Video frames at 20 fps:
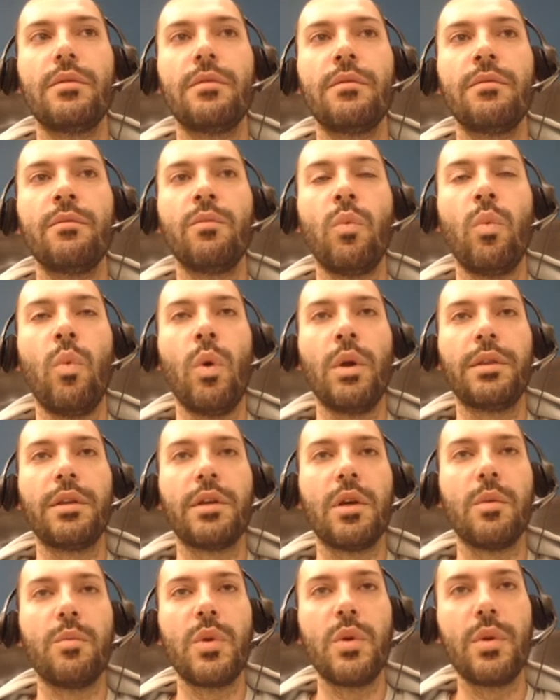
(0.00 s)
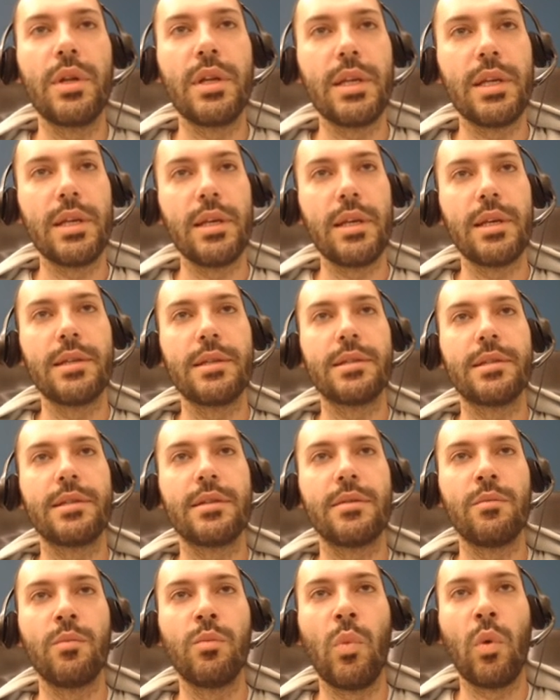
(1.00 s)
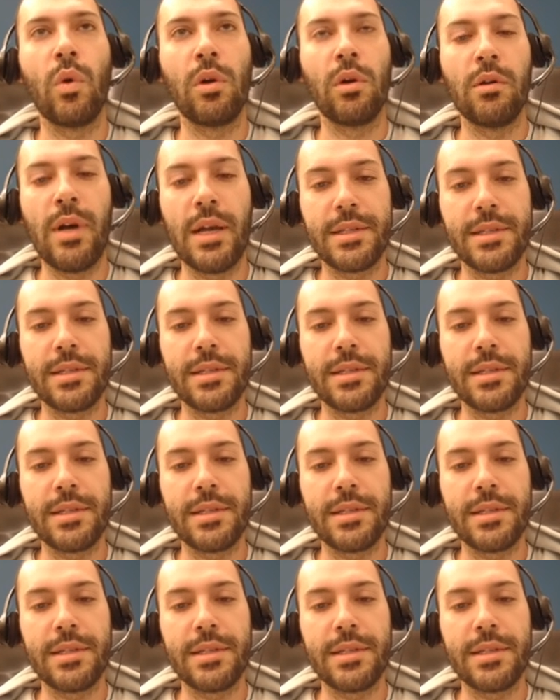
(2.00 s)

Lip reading: what the community is more or less